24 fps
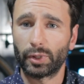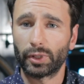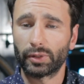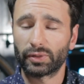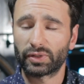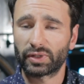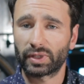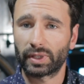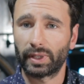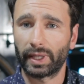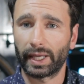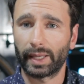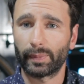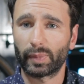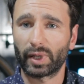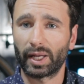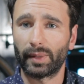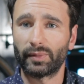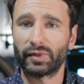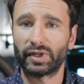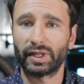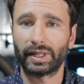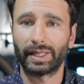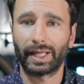post clamp
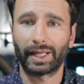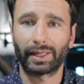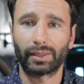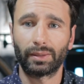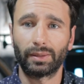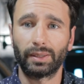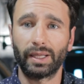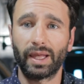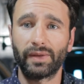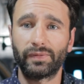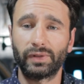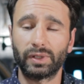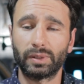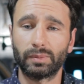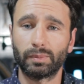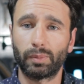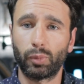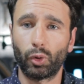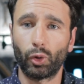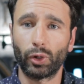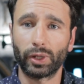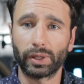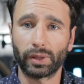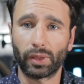comes in at
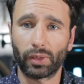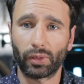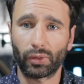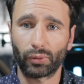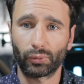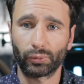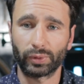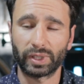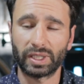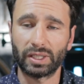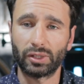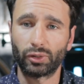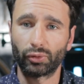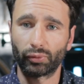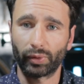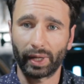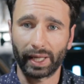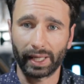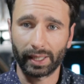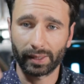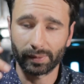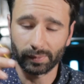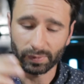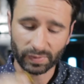11.3
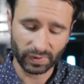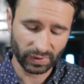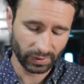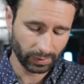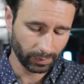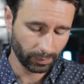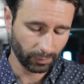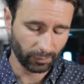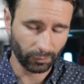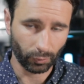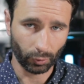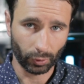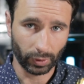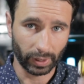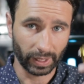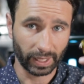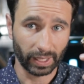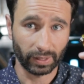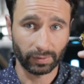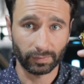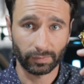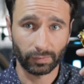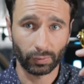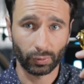grams for the
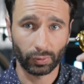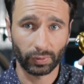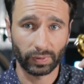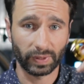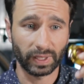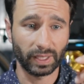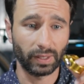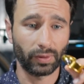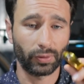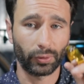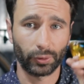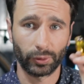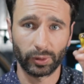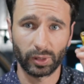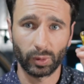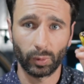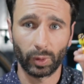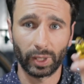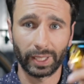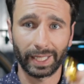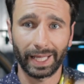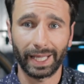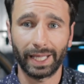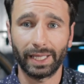
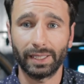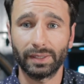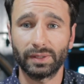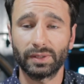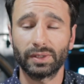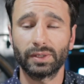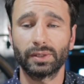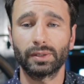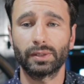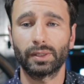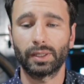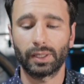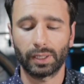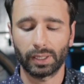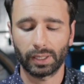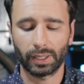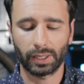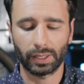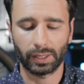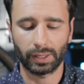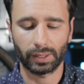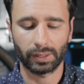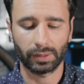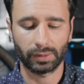
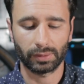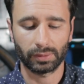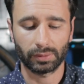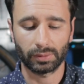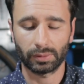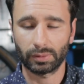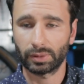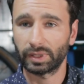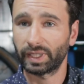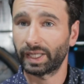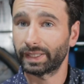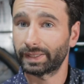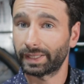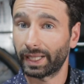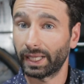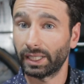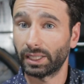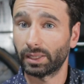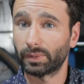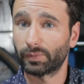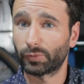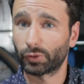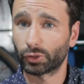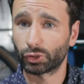31.8
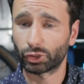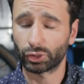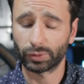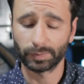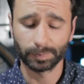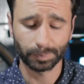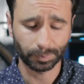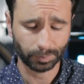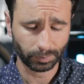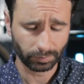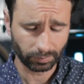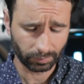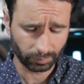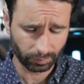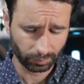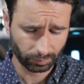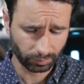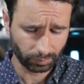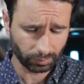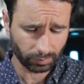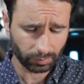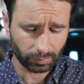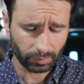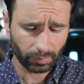titanium version.
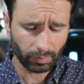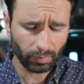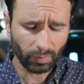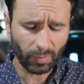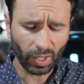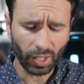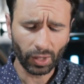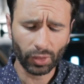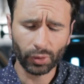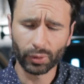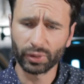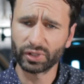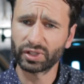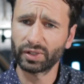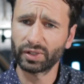There